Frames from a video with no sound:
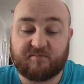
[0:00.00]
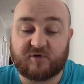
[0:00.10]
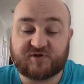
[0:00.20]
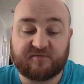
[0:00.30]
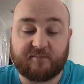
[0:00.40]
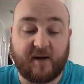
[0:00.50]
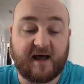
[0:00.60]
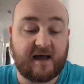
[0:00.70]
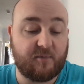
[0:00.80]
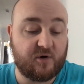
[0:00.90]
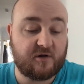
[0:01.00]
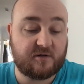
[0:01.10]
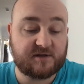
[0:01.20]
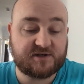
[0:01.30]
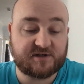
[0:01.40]
Lots of palm
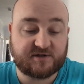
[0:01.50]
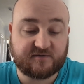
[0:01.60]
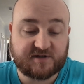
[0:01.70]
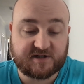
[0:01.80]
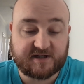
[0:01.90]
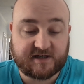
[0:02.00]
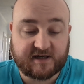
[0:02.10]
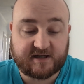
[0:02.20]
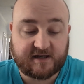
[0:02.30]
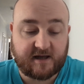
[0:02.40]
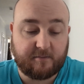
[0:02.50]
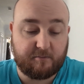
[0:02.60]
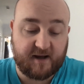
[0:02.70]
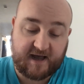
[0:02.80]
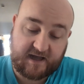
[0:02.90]
oil, which is obviously
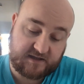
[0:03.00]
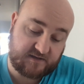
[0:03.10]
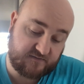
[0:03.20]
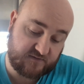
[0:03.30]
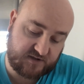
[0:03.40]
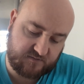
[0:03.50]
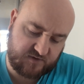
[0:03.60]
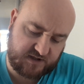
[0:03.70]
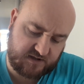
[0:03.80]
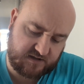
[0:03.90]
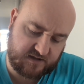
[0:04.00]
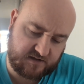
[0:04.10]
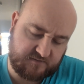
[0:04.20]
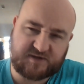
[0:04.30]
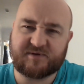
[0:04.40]
bad for some reason.
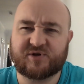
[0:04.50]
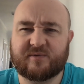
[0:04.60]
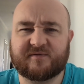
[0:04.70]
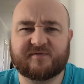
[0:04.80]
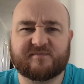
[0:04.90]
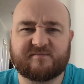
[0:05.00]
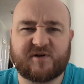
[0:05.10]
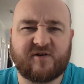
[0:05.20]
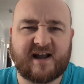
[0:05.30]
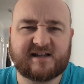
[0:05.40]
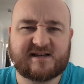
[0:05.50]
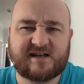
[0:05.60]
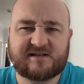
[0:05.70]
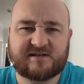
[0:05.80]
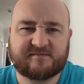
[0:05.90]
Something to do with
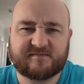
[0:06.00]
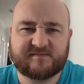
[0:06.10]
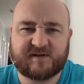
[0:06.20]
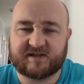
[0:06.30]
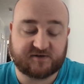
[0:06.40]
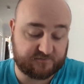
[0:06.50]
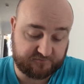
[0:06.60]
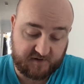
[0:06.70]
orangutans? I don't know.